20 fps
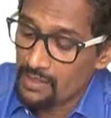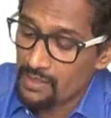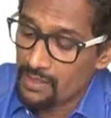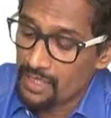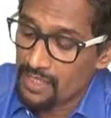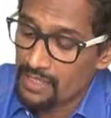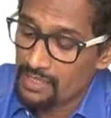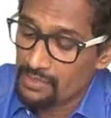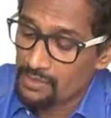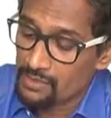
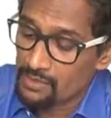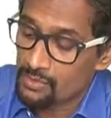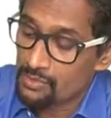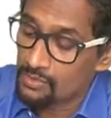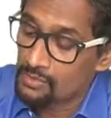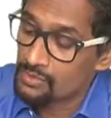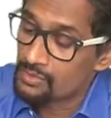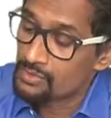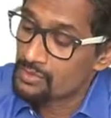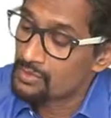
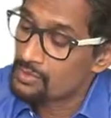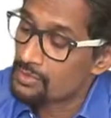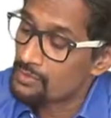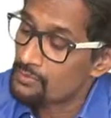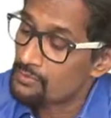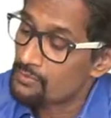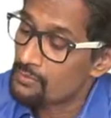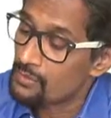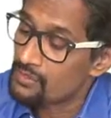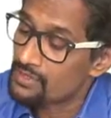into,
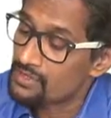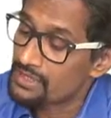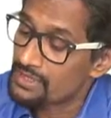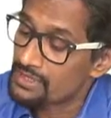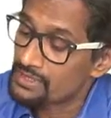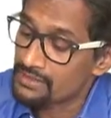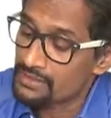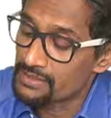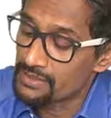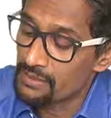for
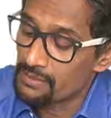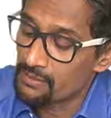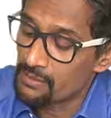six years,